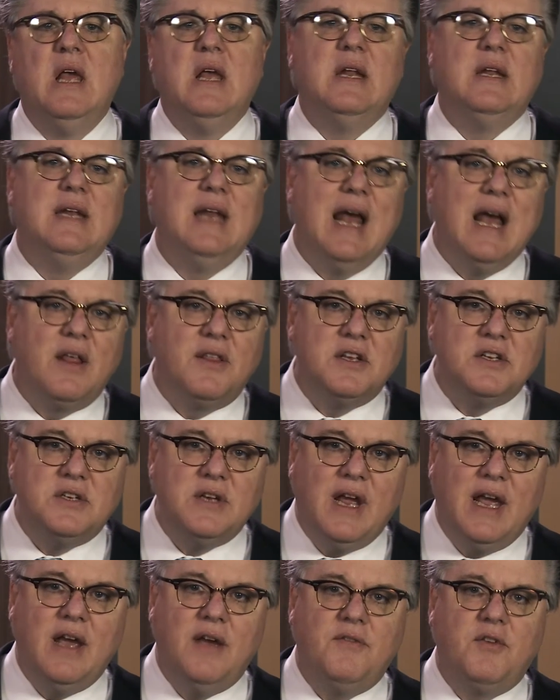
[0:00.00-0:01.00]
Now that
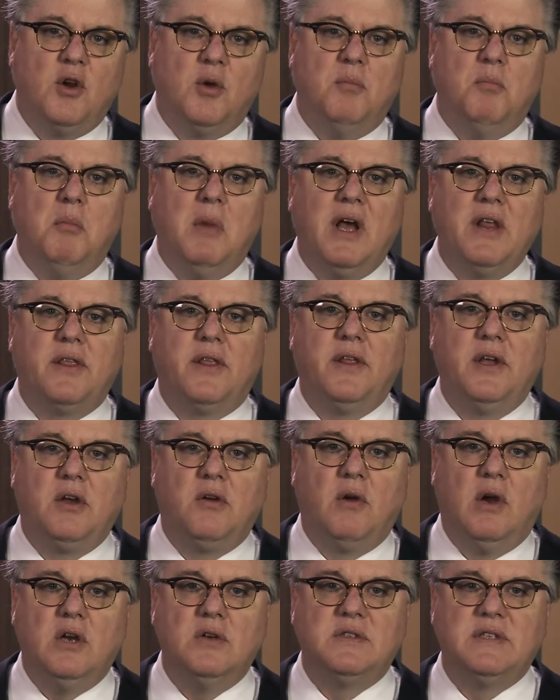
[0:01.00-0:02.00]
you have your monthly
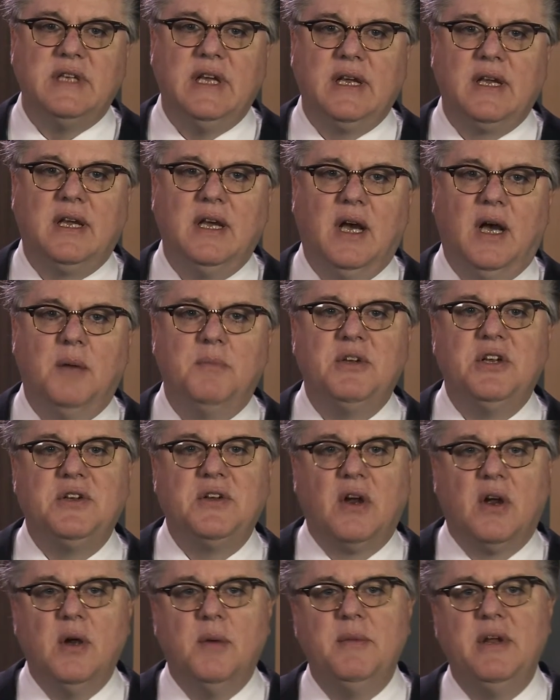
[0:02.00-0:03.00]
gross income,
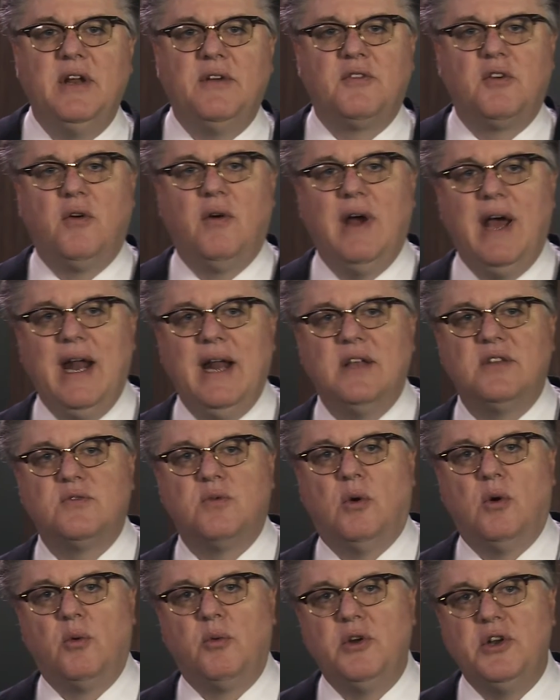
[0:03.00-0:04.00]
determine if credits
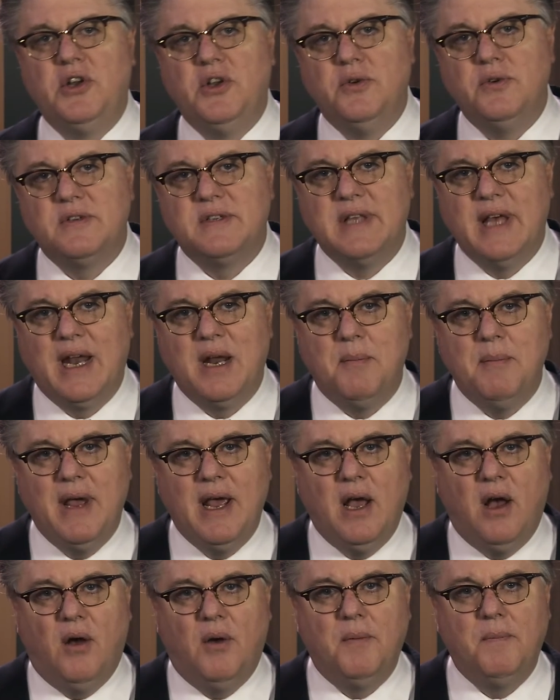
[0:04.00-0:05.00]
will reduce that
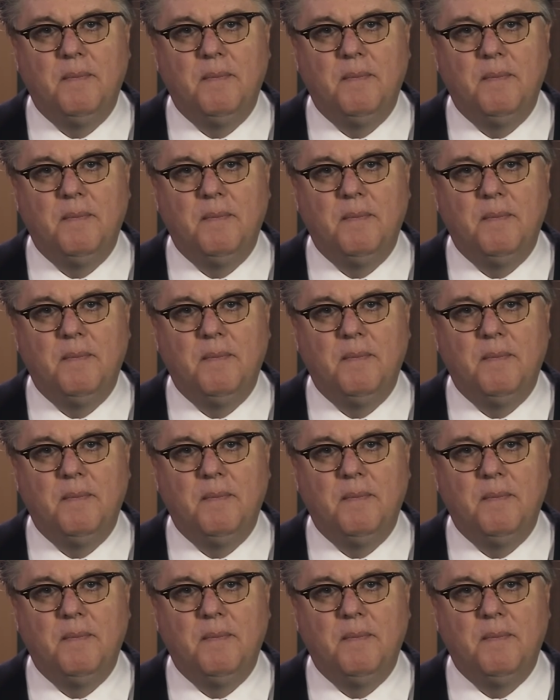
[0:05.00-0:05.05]
amount.